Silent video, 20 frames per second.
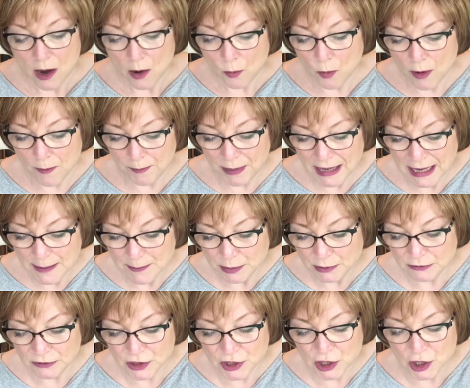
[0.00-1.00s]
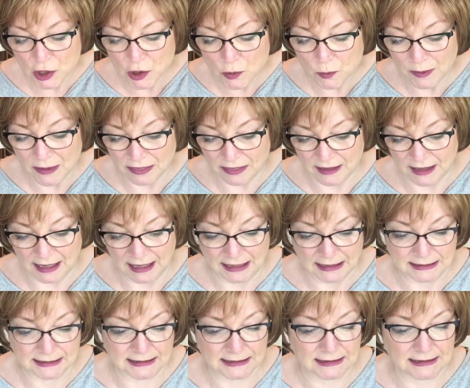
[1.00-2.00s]
What people do with
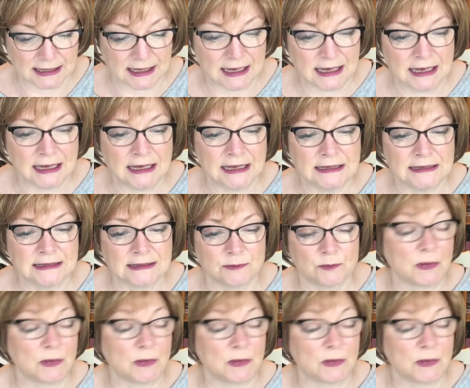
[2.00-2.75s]
this is,